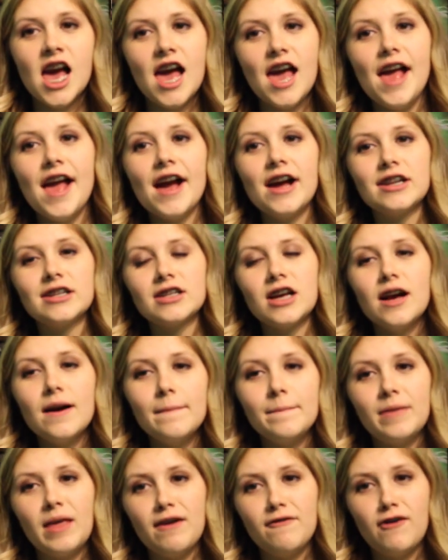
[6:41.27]
and
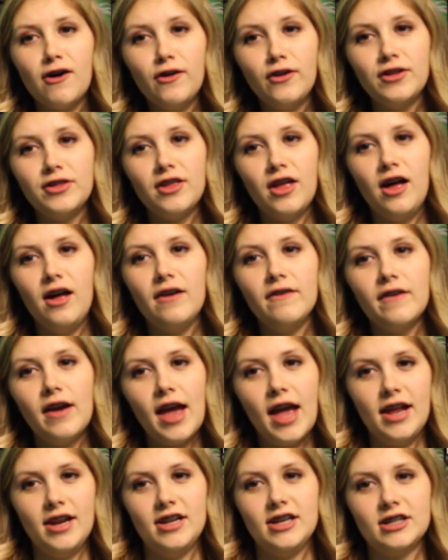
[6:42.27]
they fall in love,
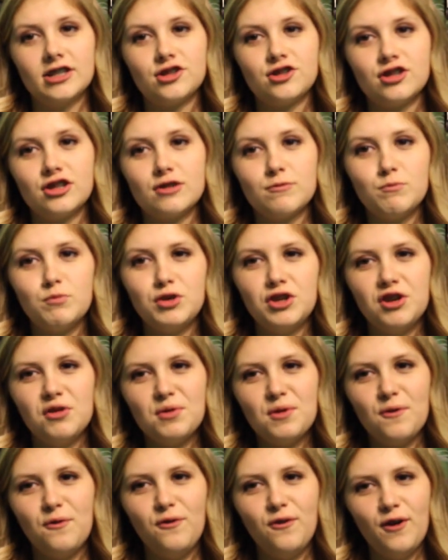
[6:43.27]
and it's just
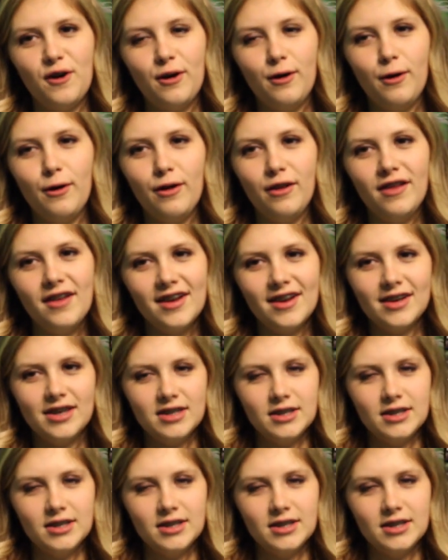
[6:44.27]
beautiful.